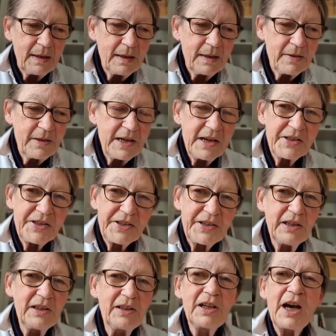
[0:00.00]
they're
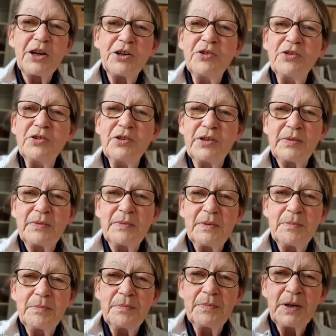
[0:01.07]
still owned,
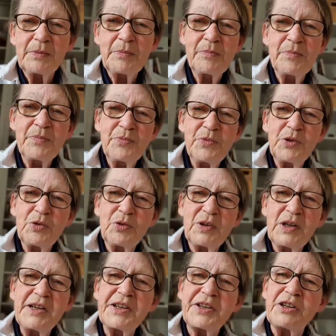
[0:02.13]
uh, or at
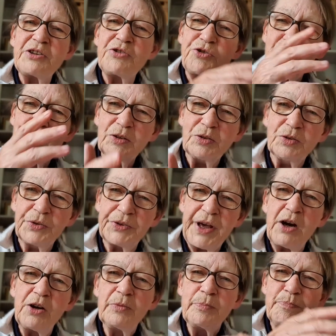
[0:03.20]
least controlled, the
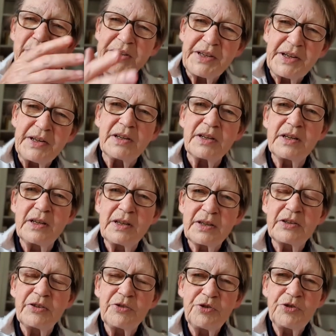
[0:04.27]
whole business is
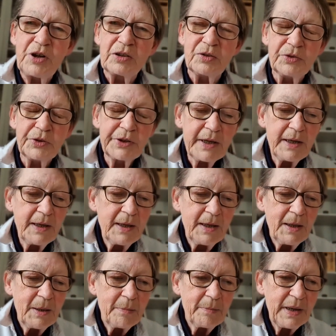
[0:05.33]
controlled
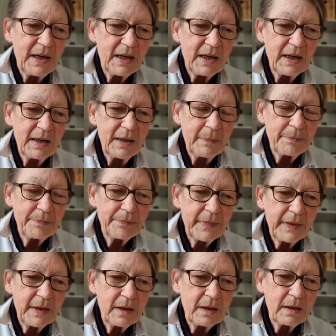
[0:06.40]
by
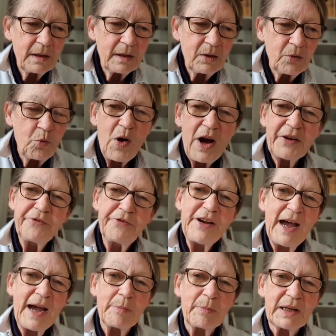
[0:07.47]
one
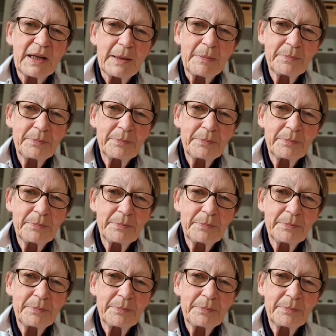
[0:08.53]
family.